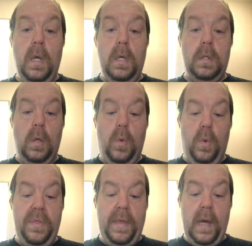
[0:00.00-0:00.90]
So
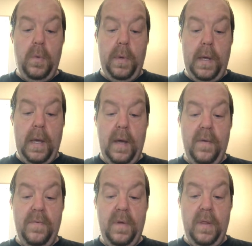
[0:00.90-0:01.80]
with that, we
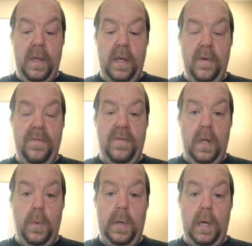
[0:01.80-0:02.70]
have the
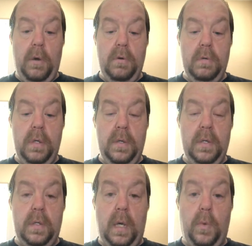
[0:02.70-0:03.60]
following cards in
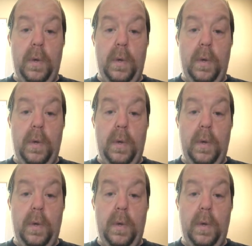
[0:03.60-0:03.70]
this deck.